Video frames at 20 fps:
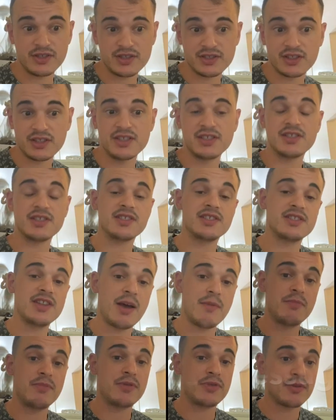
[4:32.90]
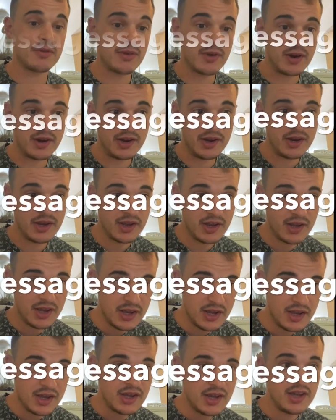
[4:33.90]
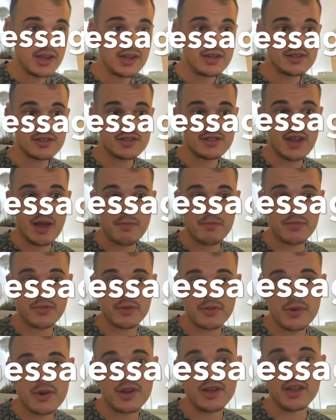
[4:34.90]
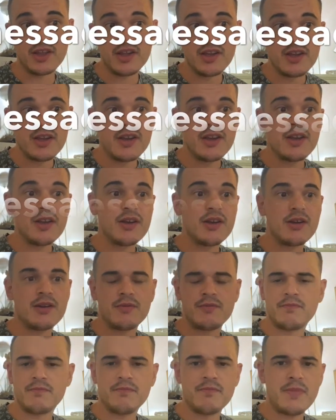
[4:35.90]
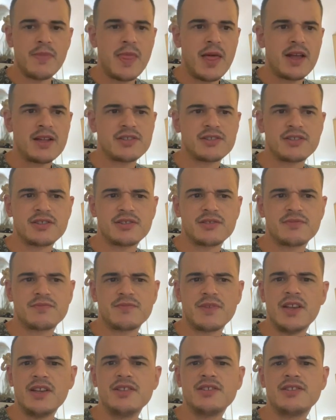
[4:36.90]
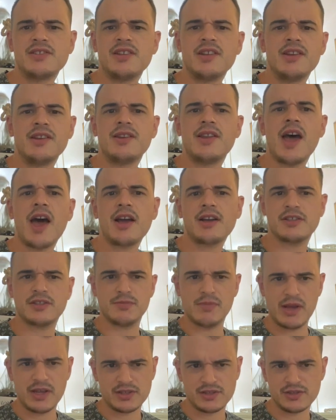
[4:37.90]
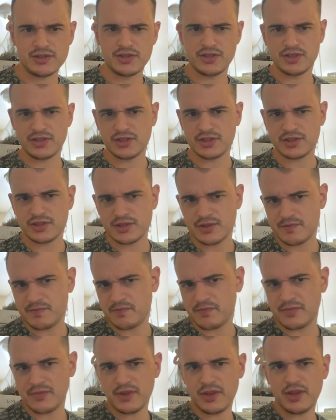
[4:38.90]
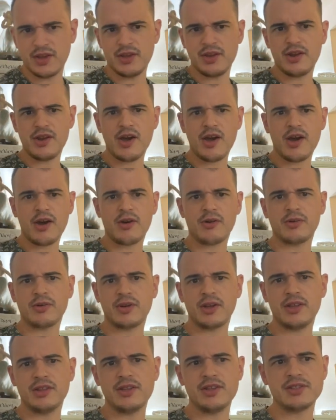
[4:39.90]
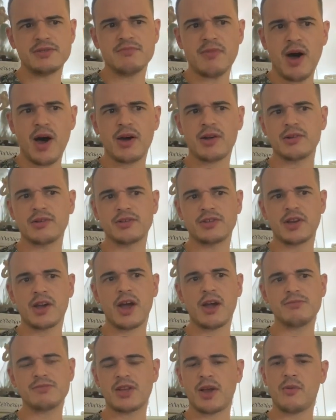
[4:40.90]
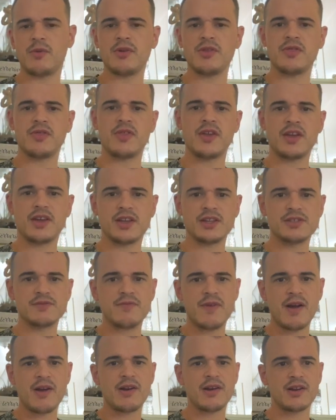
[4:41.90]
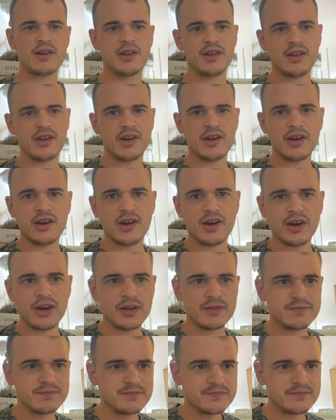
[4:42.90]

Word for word: this leads to step three. Step three, that's instant text messages. You know, in these modern times, I would think it's very, uh,